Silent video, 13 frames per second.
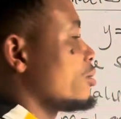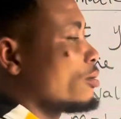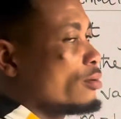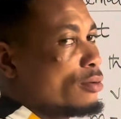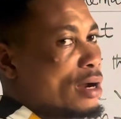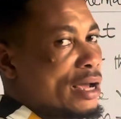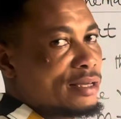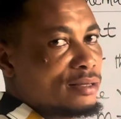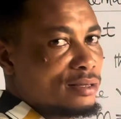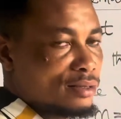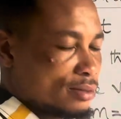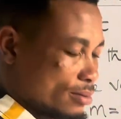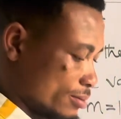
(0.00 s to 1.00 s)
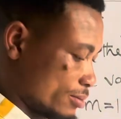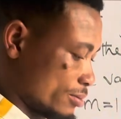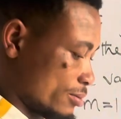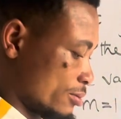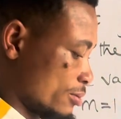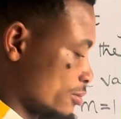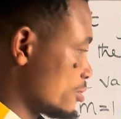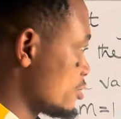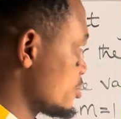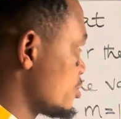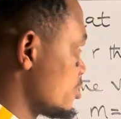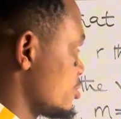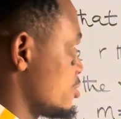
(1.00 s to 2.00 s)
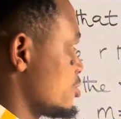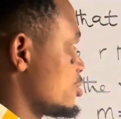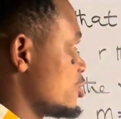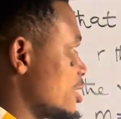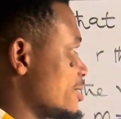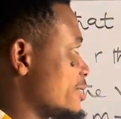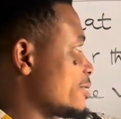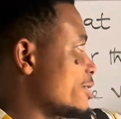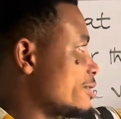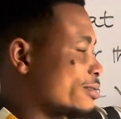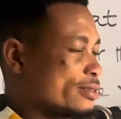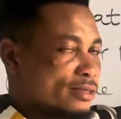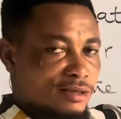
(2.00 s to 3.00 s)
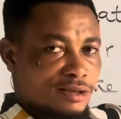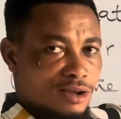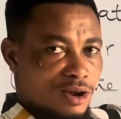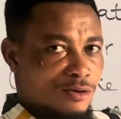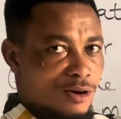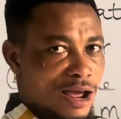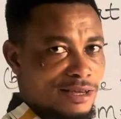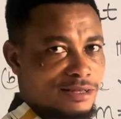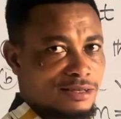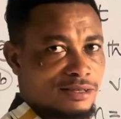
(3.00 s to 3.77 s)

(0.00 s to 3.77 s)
Right? You can say this, right?